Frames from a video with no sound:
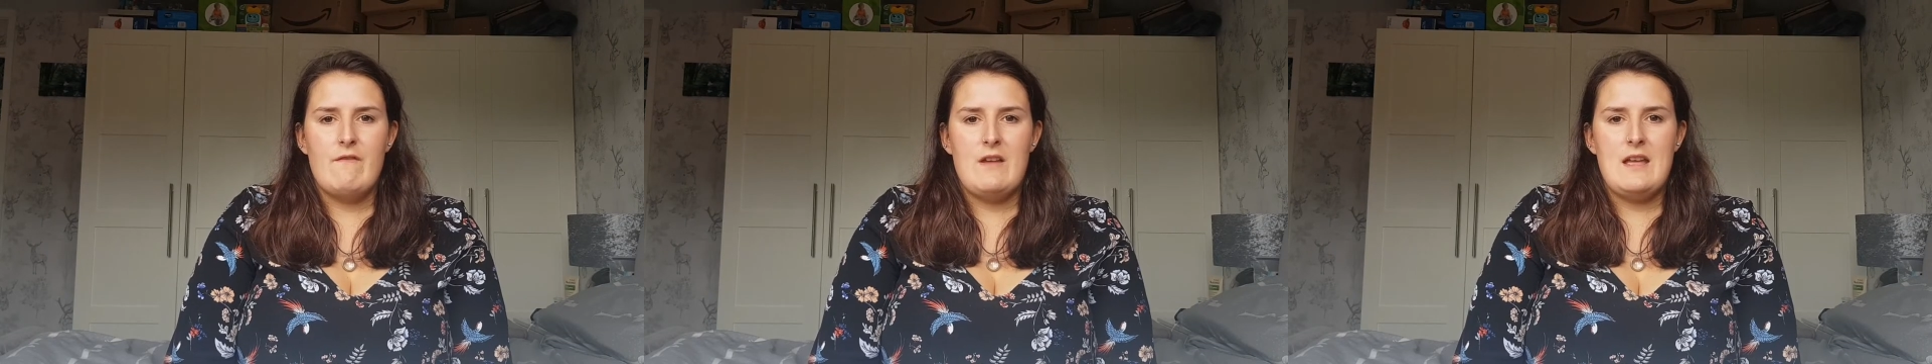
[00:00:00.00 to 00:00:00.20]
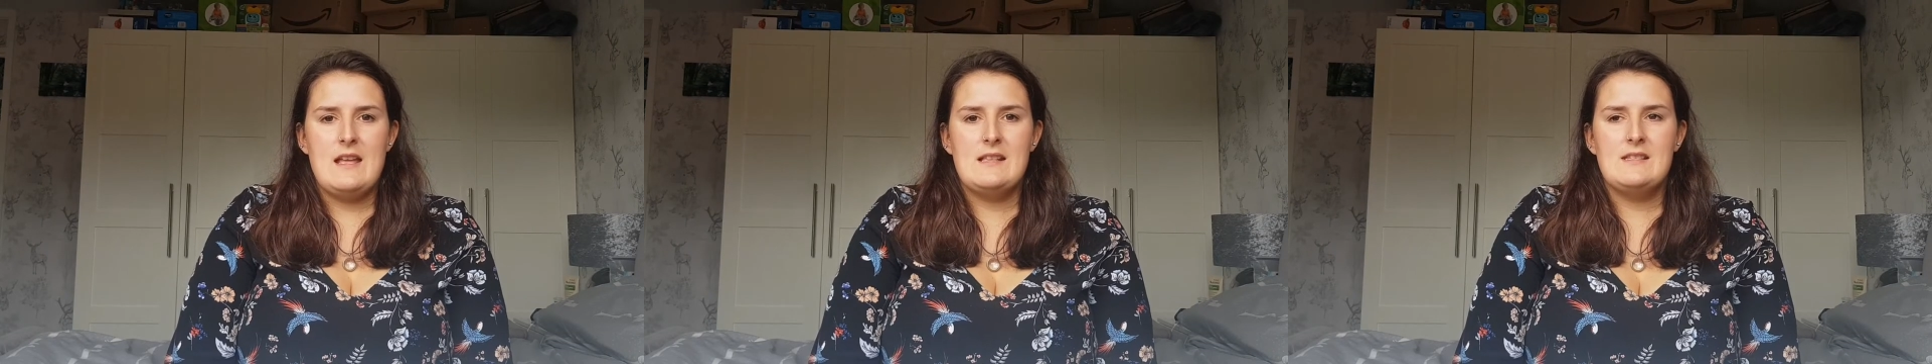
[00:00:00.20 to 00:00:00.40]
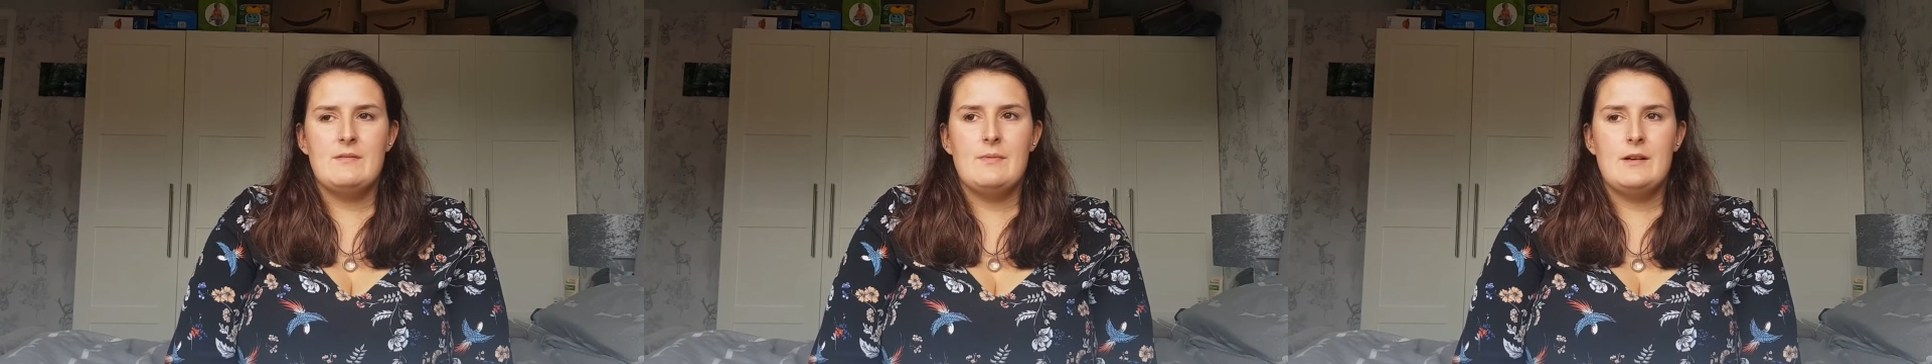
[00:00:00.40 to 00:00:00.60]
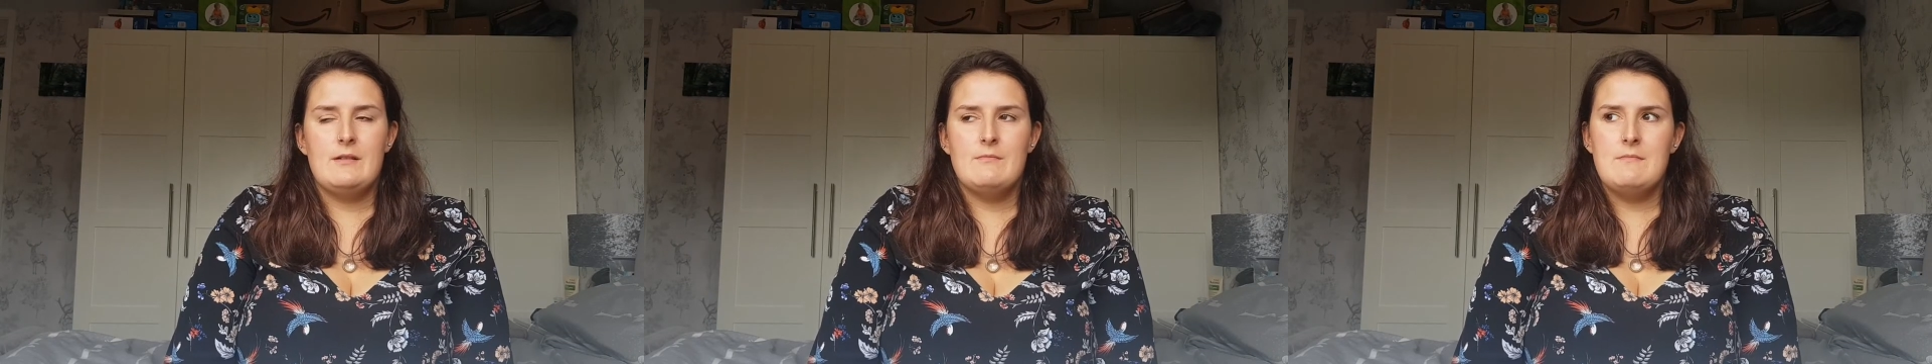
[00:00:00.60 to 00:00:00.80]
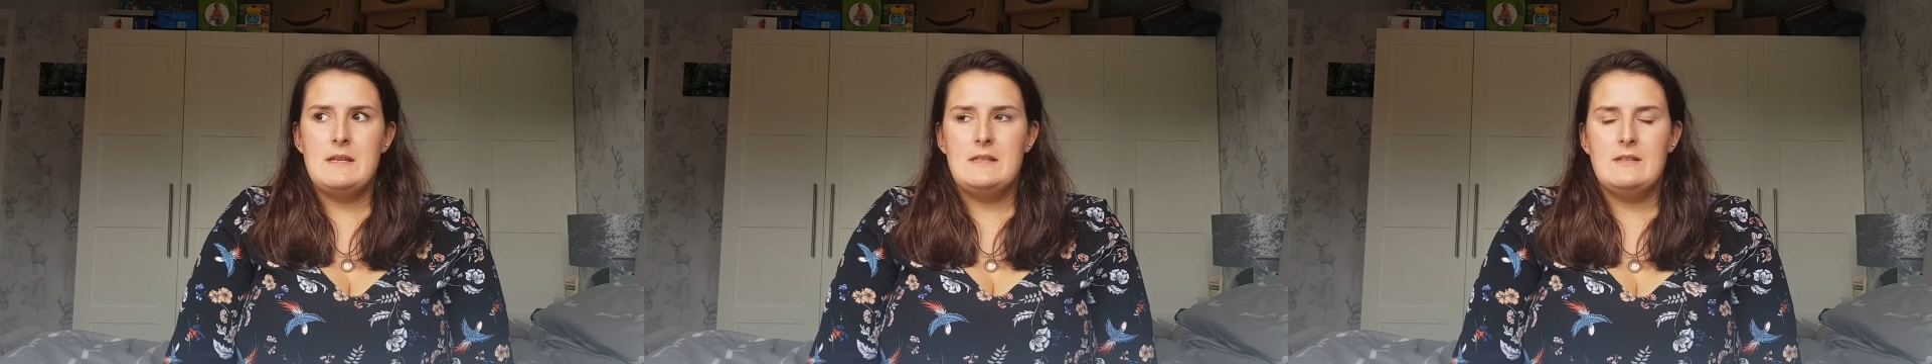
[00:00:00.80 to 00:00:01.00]
feeds
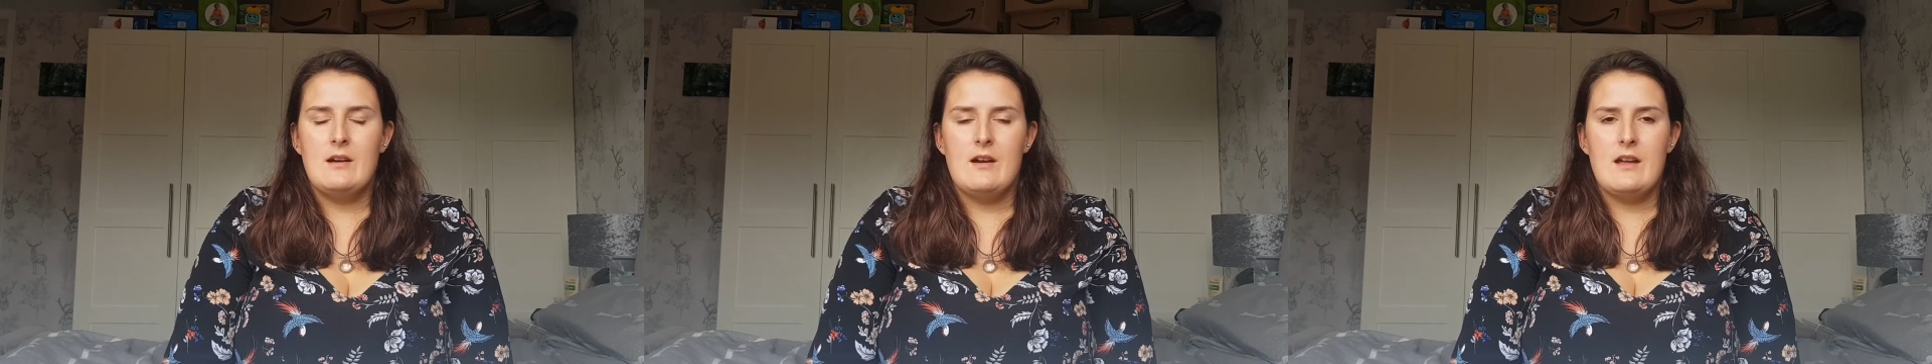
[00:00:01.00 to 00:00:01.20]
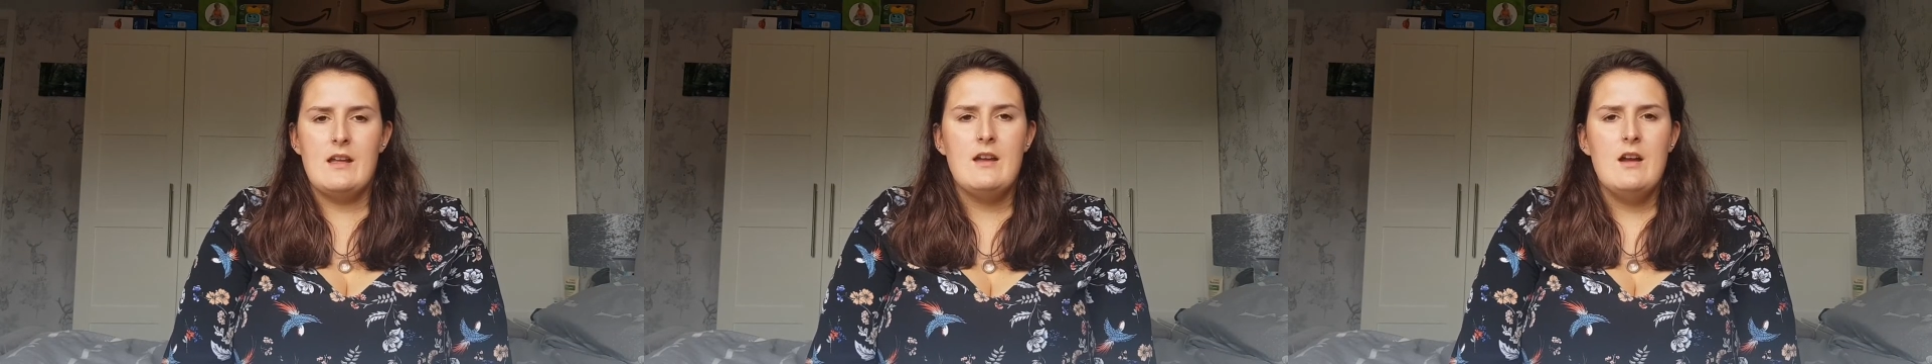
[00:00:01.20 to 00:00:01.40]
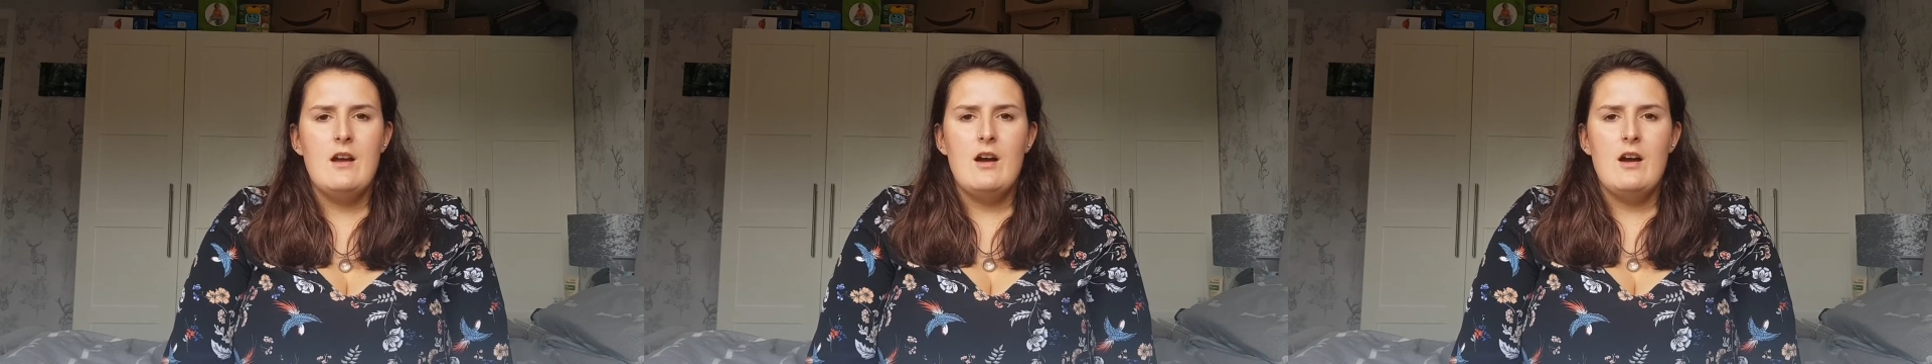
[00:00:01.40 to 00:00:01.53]
about midnight,